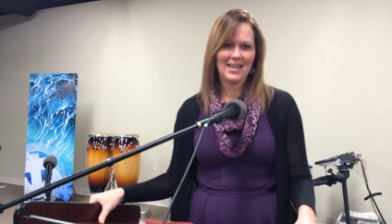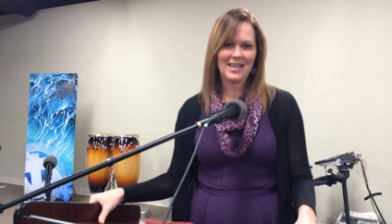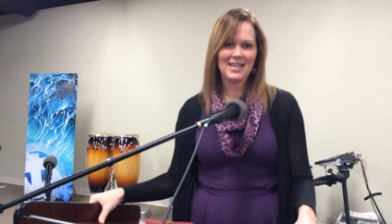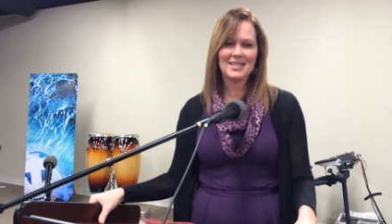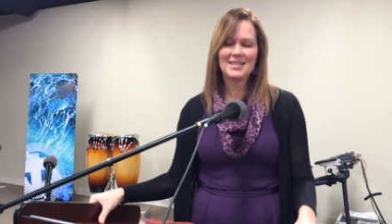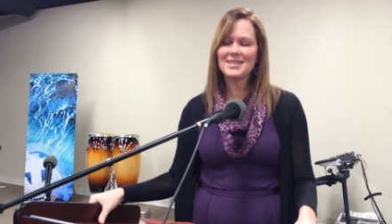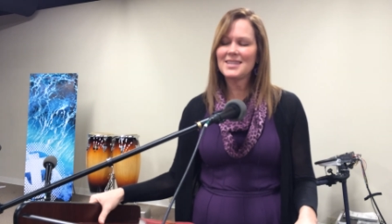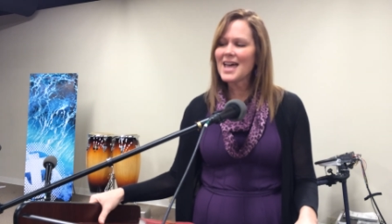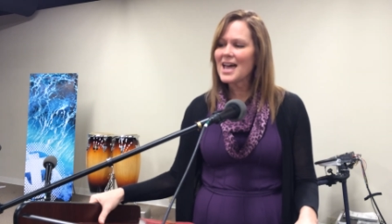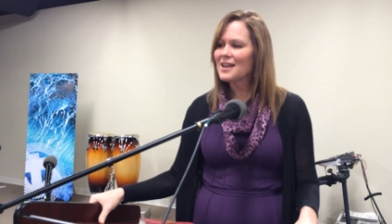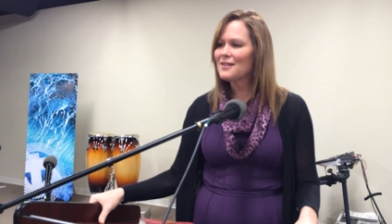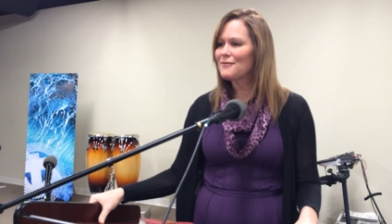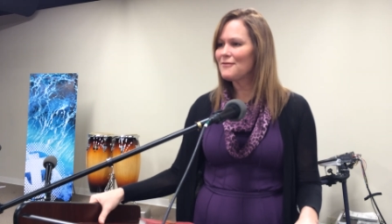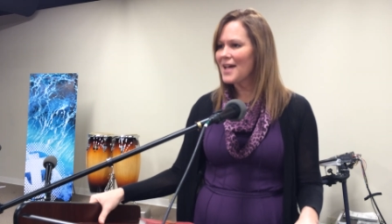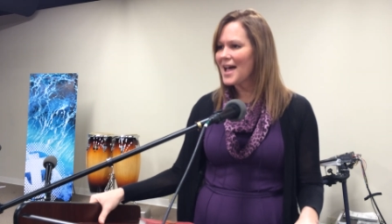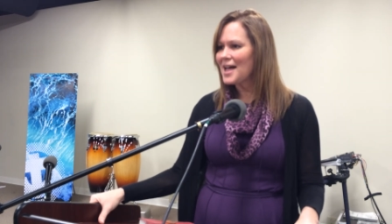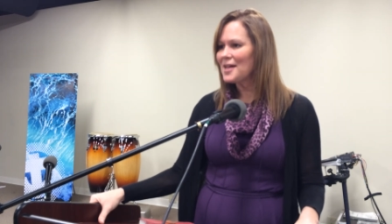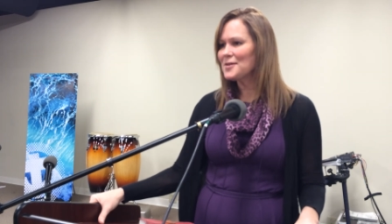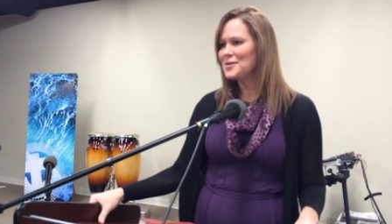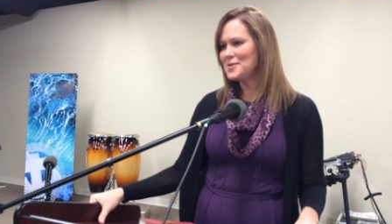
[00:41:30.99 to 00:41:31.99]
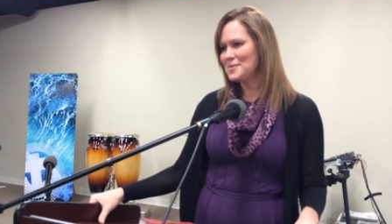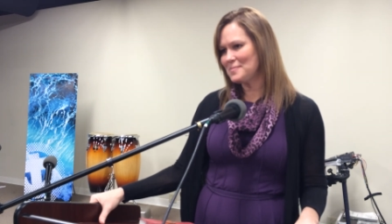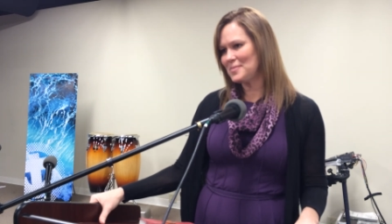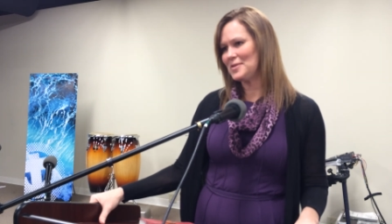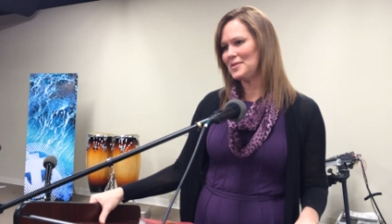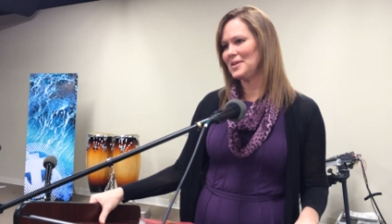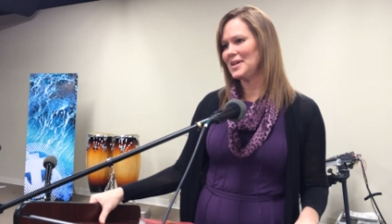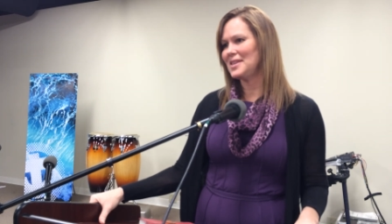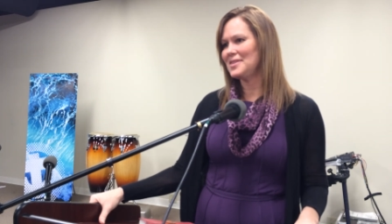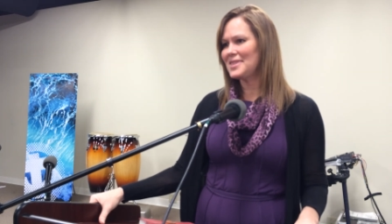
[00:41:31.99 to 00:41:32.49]
It is that
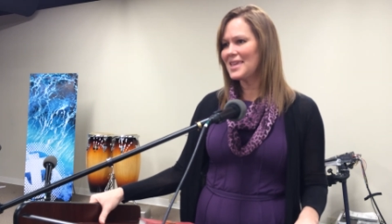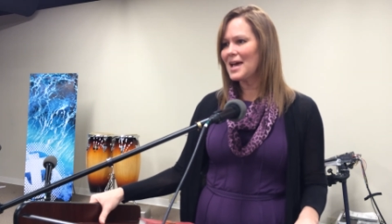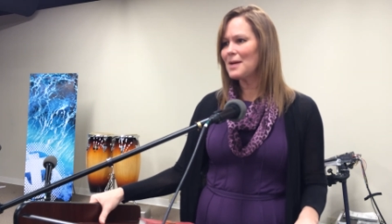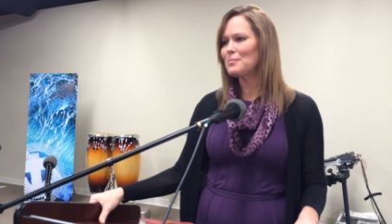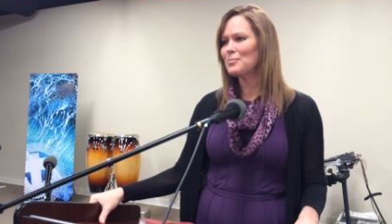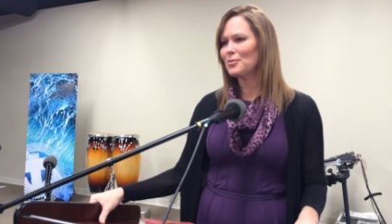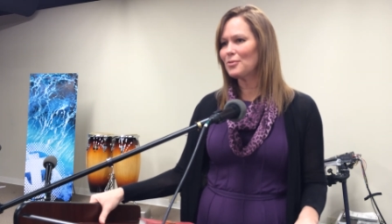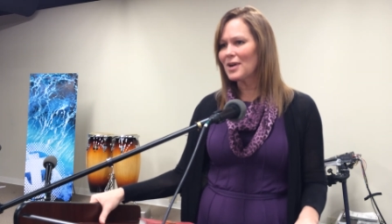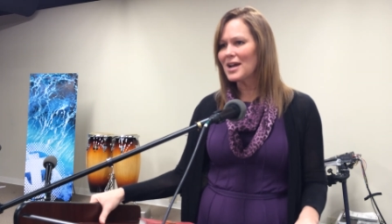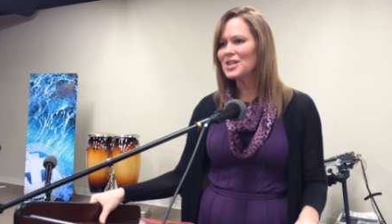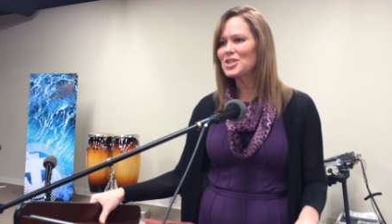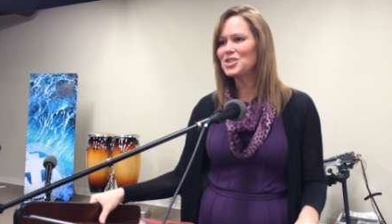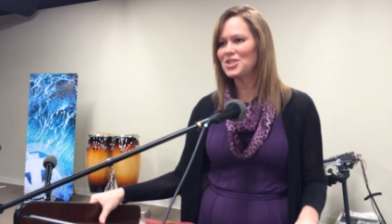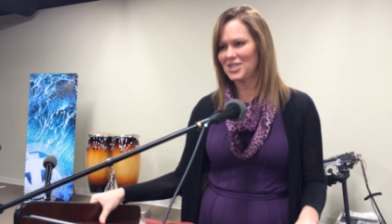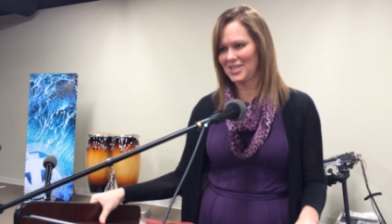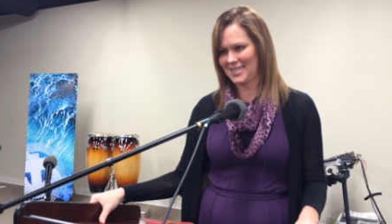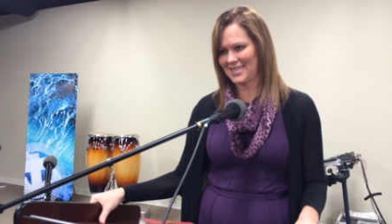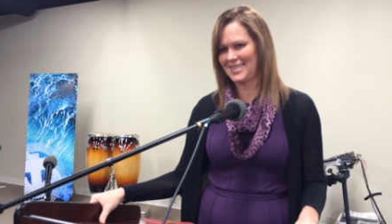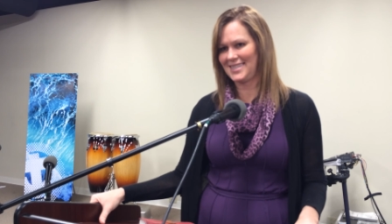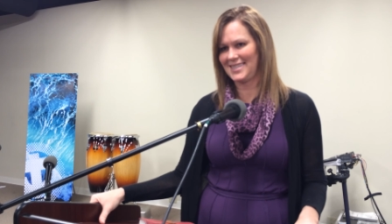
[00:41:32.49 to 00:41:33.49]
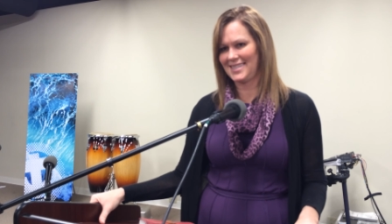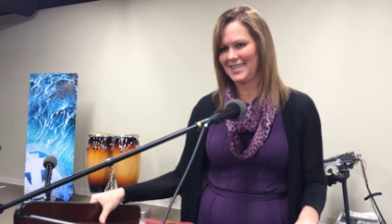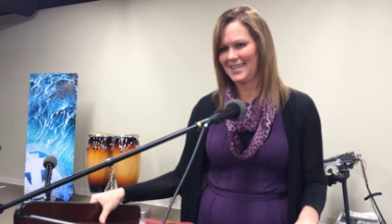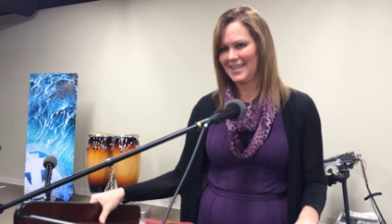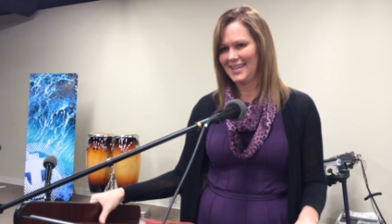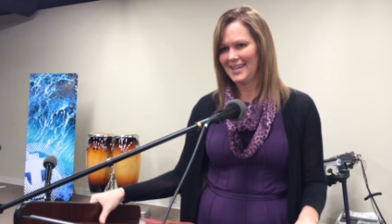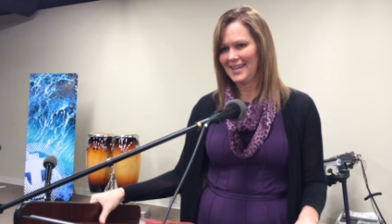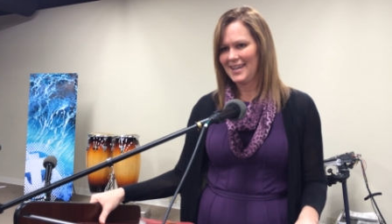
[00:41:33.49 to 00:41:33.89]
valuable and that precious.